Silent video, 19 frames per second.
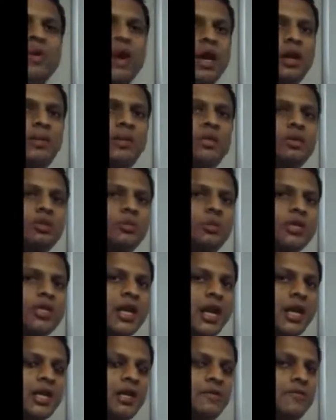variables to be
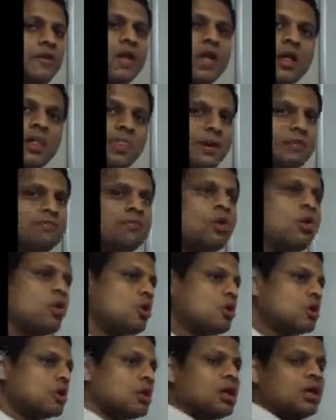negative. The
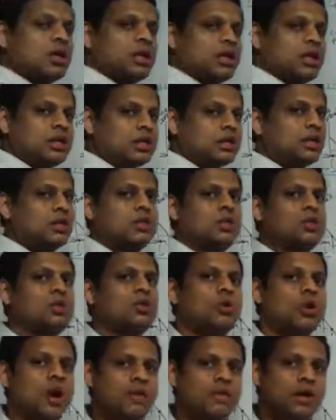more distance
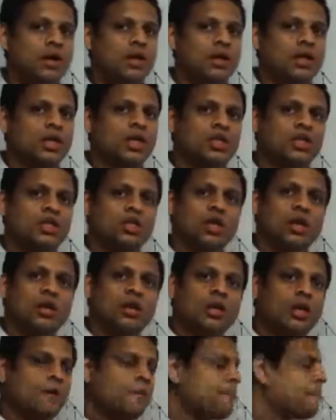you cover in a
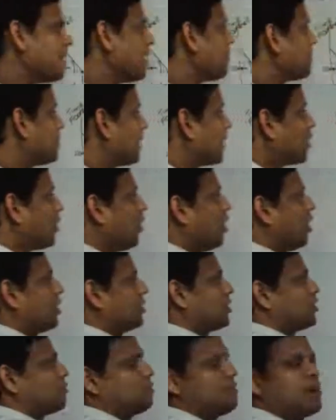journey, the
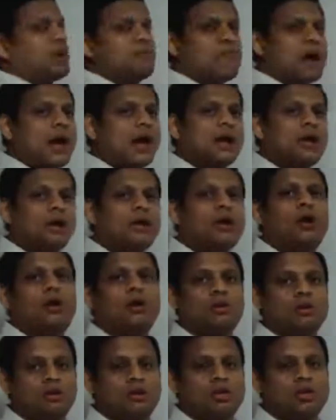cost per mile
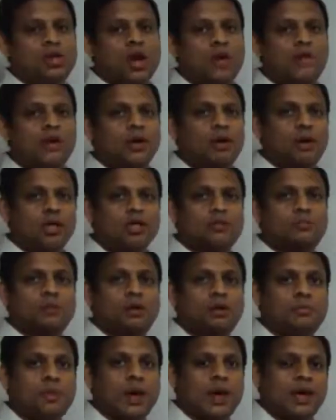or the travel cost
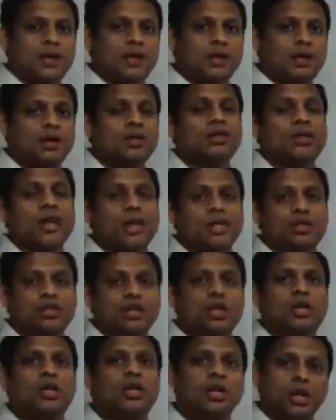per mile in that
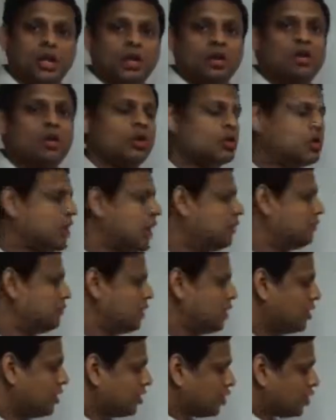journey goes down.
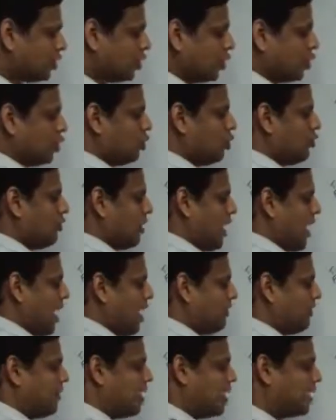So you will
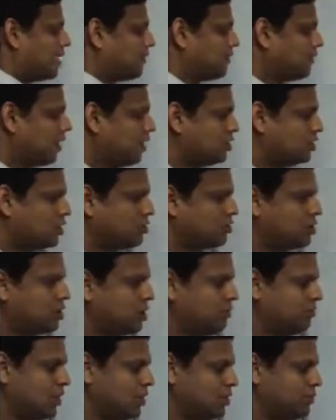have a negative
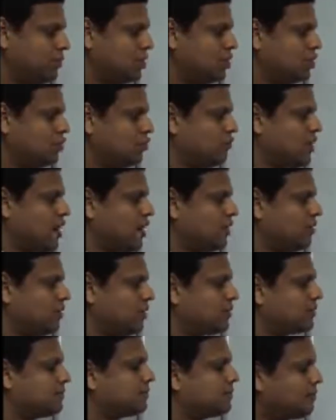relationship between the two
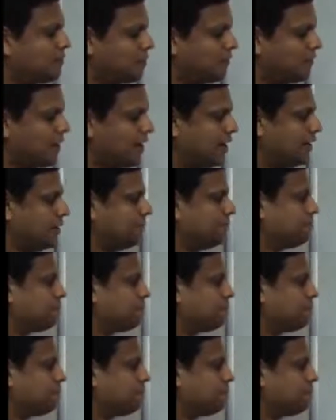variables. All right.